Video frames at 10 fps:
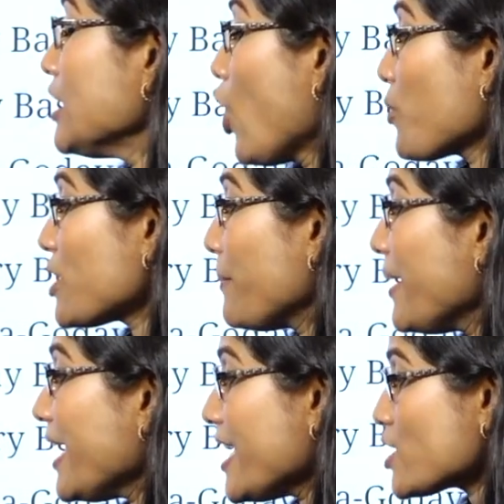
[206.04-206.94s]
Option
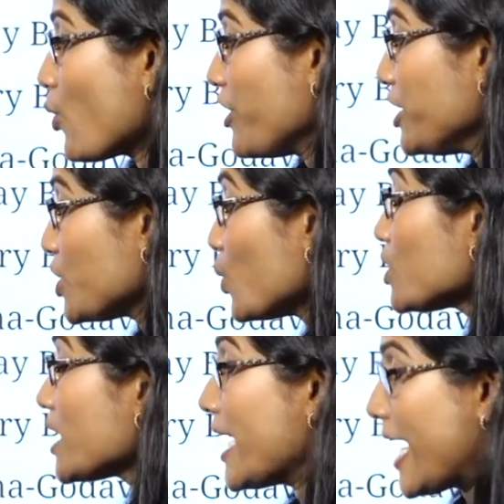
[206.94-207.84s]
B is only 2,
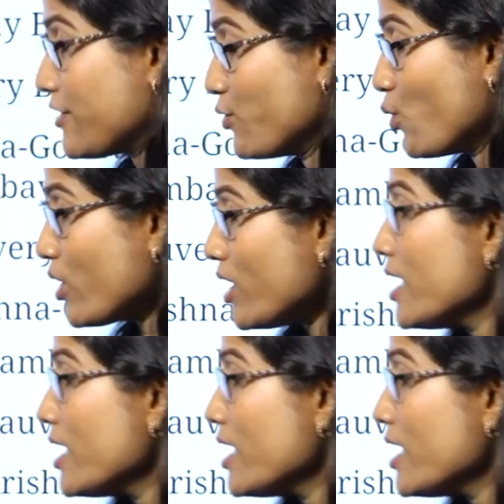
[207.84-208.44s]
3 and 4.